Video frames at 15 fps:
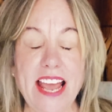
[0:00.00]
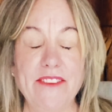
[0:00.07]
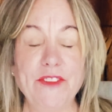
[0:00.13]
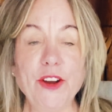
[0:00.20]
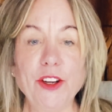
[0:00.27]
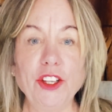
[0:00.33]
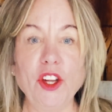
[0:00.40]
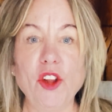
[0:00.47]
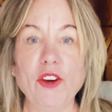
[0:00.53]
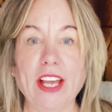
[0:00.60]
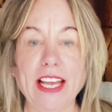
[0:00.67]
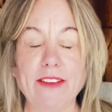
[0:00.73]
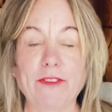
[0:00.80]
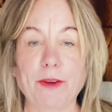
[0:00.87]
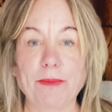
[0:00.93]
If you're
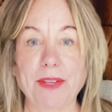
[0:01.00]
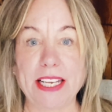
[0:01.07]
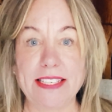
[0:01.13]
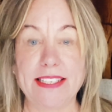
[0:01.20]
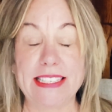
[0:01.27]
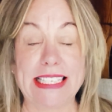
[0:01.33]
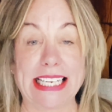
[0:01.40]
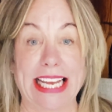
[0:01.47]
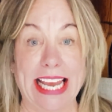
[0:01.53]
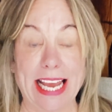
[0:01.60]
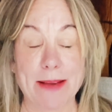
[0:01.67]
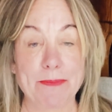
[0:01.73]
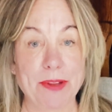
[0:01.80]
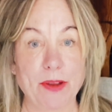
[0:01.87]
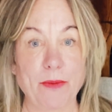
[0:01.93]
looking for places to
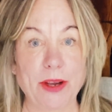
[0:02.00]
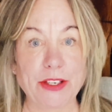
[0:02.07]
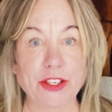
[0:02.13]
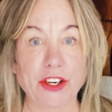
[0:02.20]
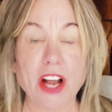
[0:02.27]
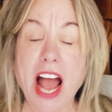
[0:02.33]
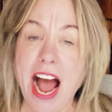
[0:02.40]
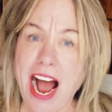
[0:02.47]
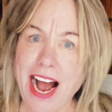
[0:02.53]
camp in the winter,